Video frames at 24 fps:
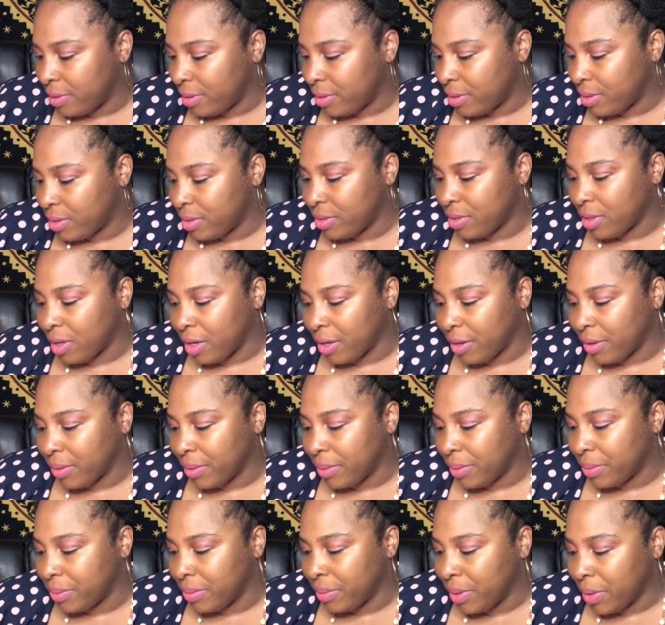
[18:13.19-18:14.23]

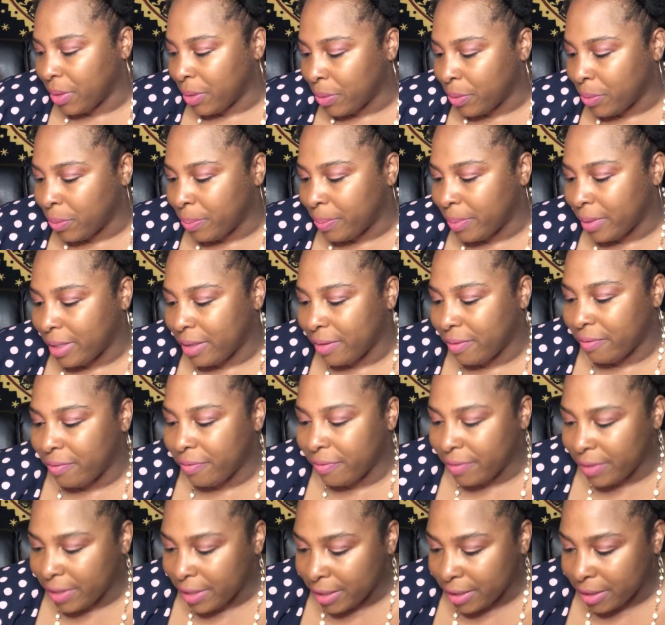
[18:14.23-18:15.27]
sorrow, hope, and
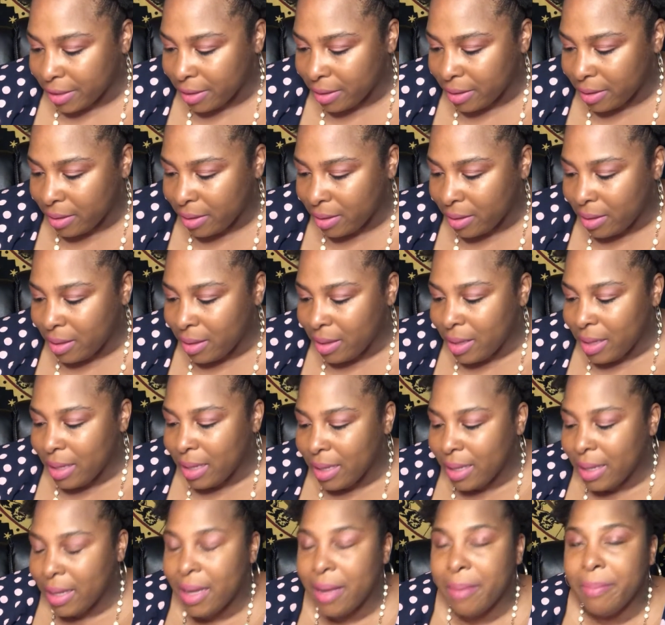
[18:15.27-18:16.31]
fear,
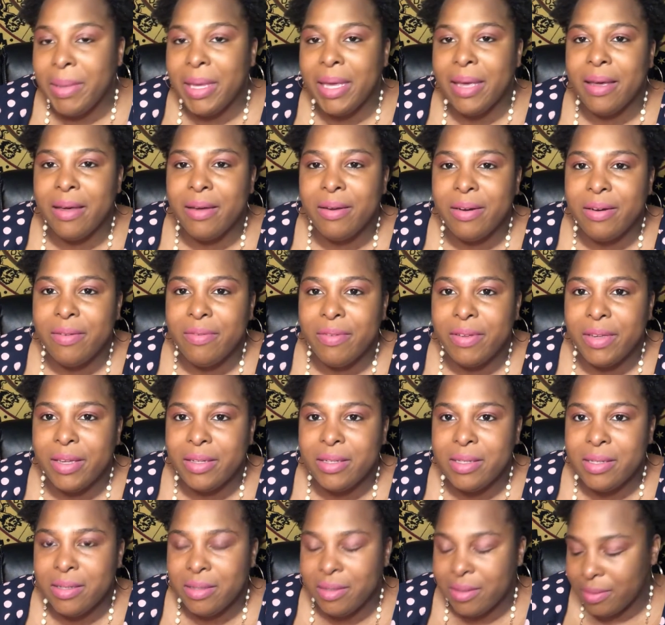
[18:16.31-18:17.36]
coming out of
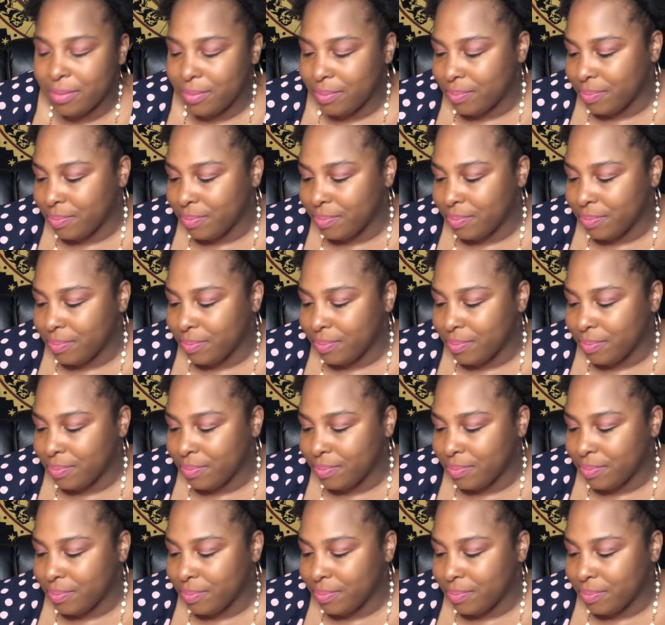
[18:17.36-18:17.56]
it